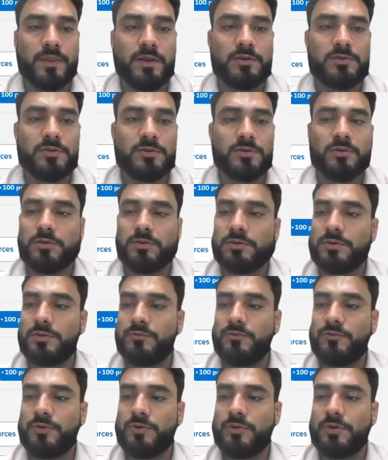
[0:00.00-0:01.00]
So
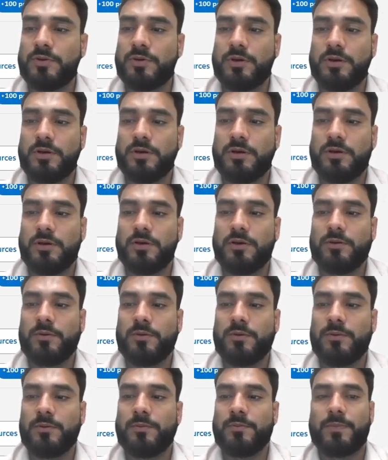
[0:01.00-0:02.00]

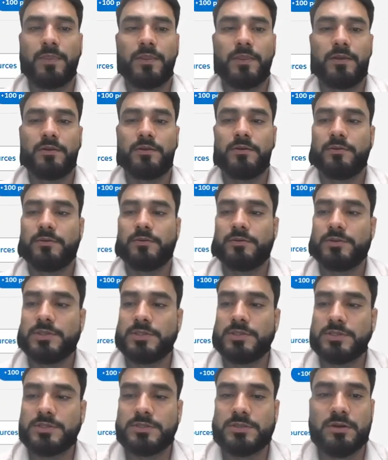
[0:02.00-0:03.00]
for
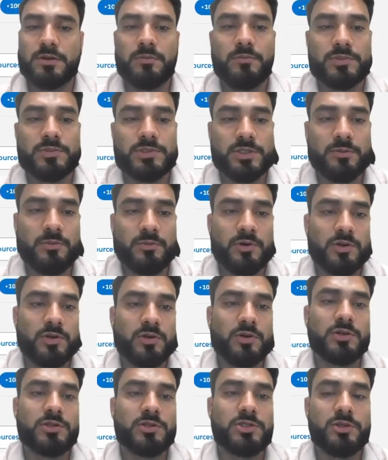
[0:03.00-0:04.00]
some
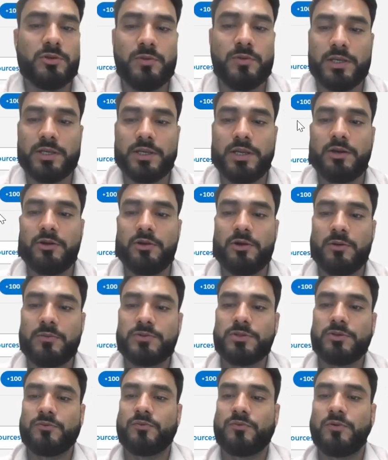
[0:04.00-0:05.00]
submodules, you will get
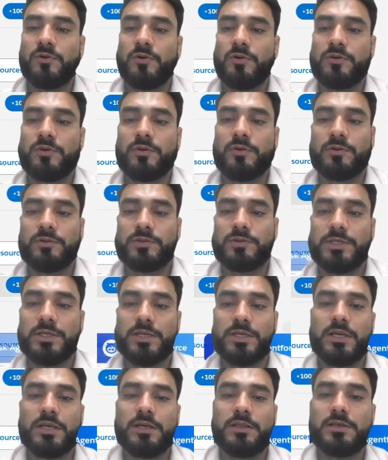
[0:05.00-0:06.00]
option for
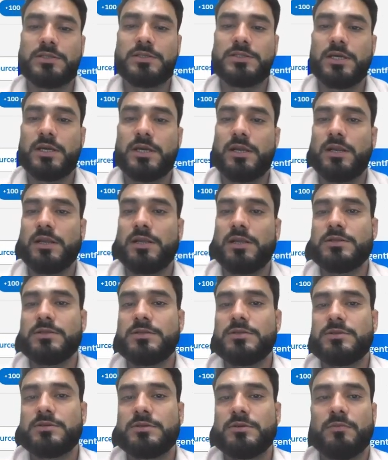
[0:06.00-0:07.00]
checking the
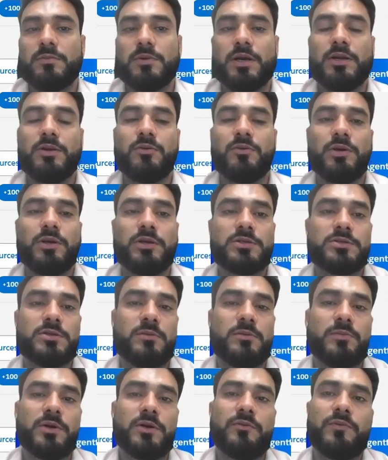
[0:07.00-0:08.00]
challenge by doing
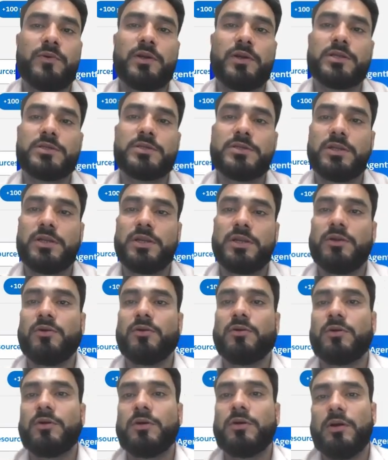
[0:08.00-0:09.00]
some configuration in
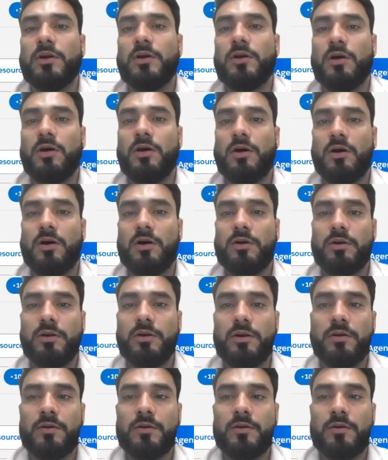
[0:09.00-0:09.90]
your org,